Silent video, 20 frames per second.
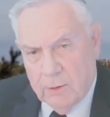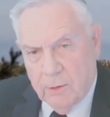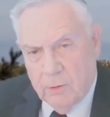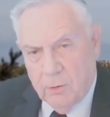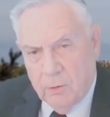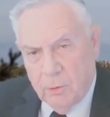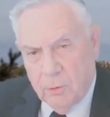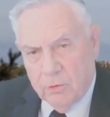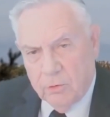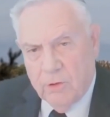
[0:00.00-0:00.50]

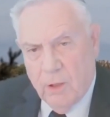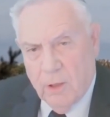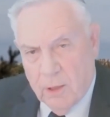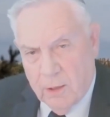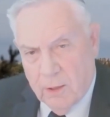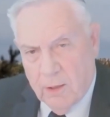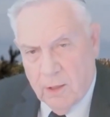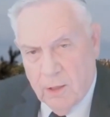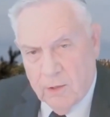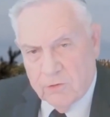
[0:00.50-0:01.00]
and who is
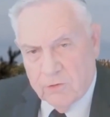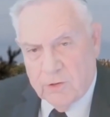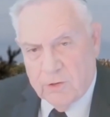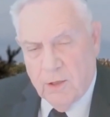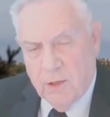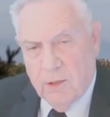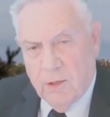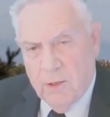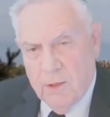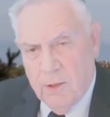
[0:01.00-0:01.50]
not? And I
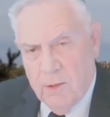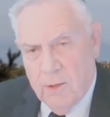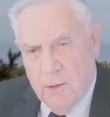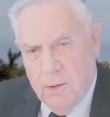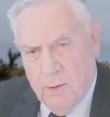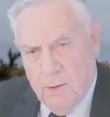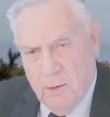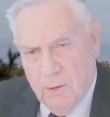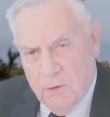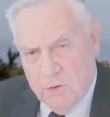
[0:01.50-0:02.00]
said,
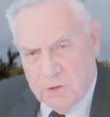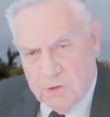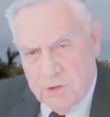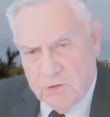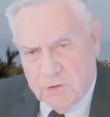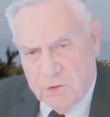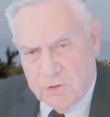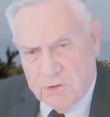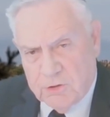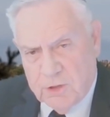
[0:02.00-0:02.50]
uh,
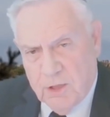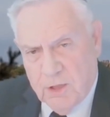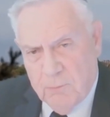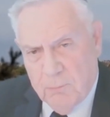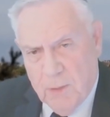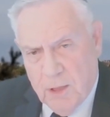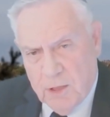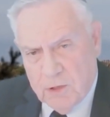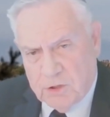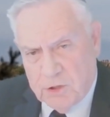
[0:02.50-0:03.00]
Jesus said,
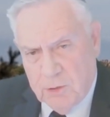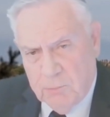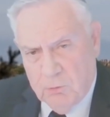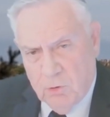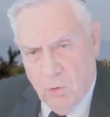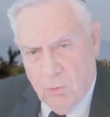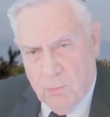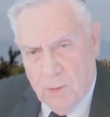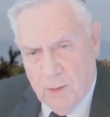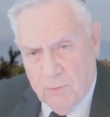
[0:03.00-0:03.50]
my sheep
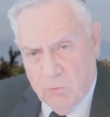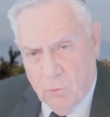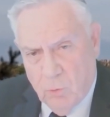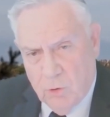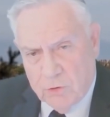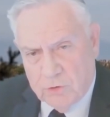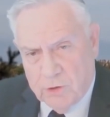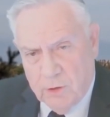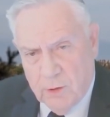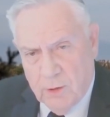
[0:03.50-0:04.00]
know my
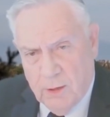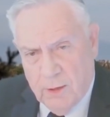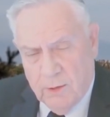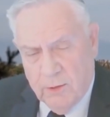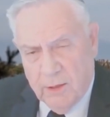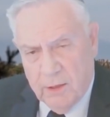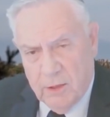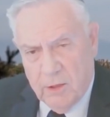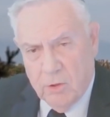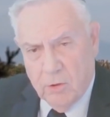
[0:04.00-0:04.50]
voice and
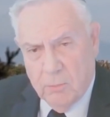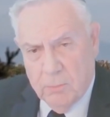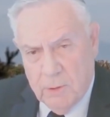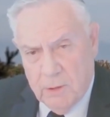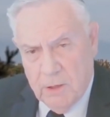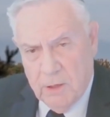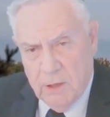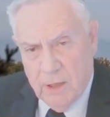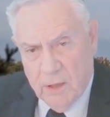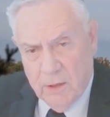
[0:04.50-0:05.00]
they hear
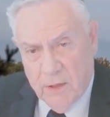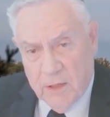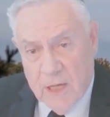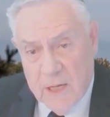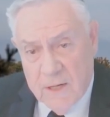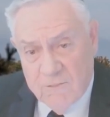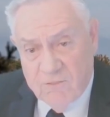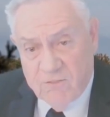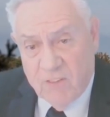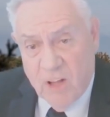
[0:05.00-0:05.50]
me and
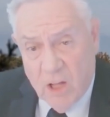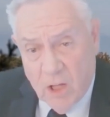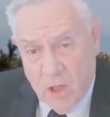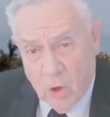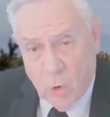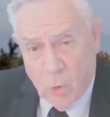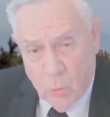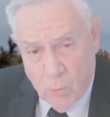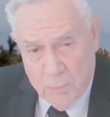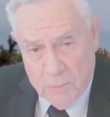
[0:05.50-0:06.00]
they
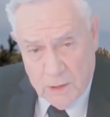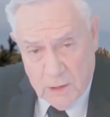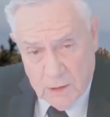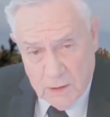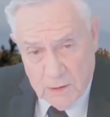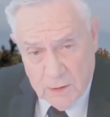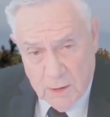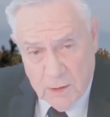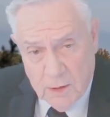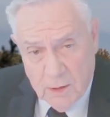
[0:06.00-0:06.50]
follow me.
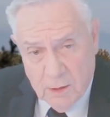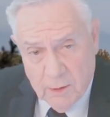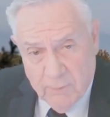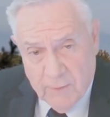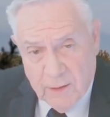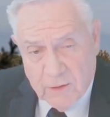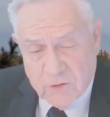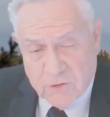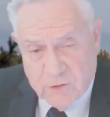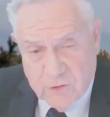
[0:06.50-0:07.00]

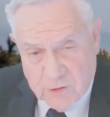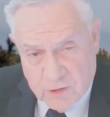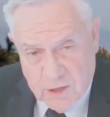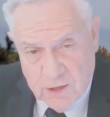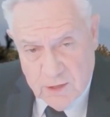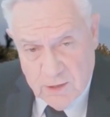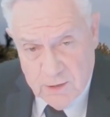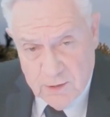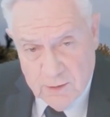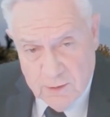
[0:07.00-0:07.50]
That's the
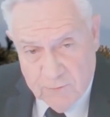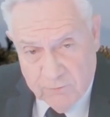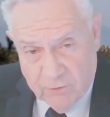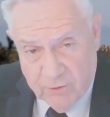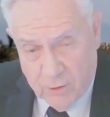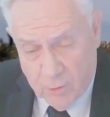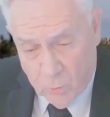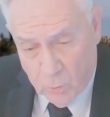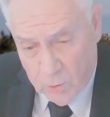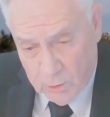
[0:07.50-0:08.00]
key. If
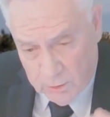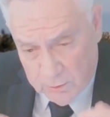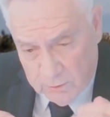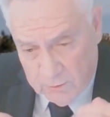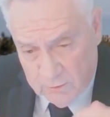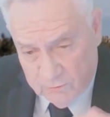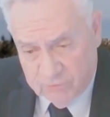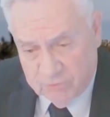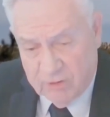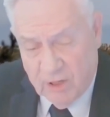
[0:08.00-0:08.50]
they're willing
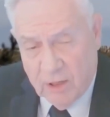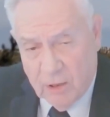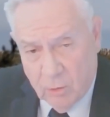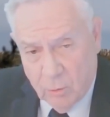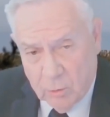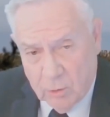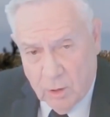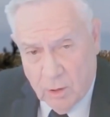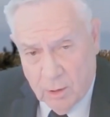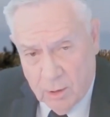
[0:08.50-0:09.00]
to
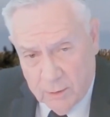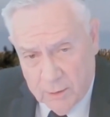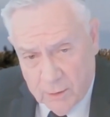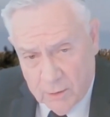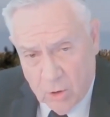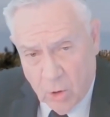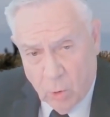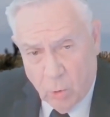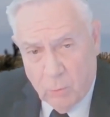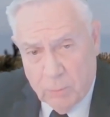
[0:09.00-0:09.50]
follow God
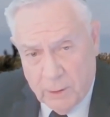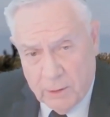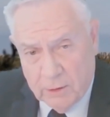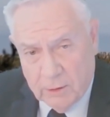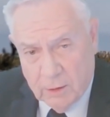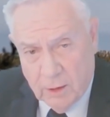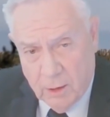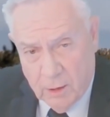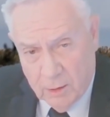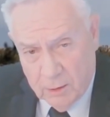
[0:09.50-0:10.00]
and
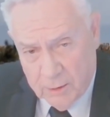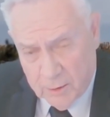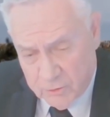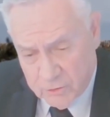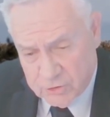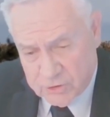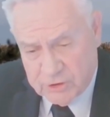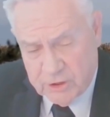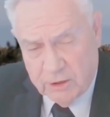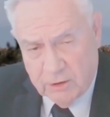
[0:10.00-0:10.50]
obey God and
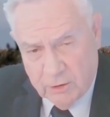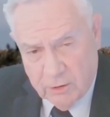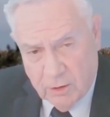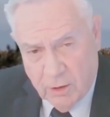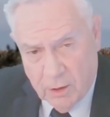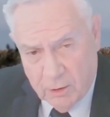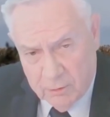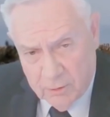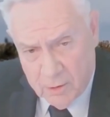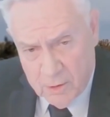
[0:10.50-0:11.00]
seek
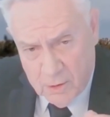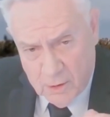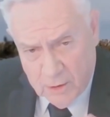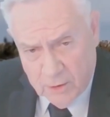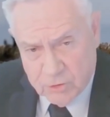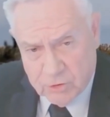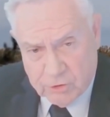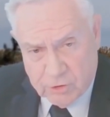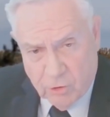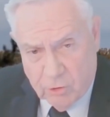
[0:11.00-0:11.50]
God
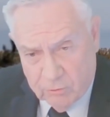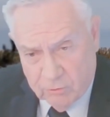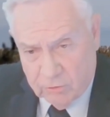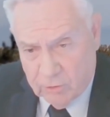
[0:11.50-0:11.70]
and serve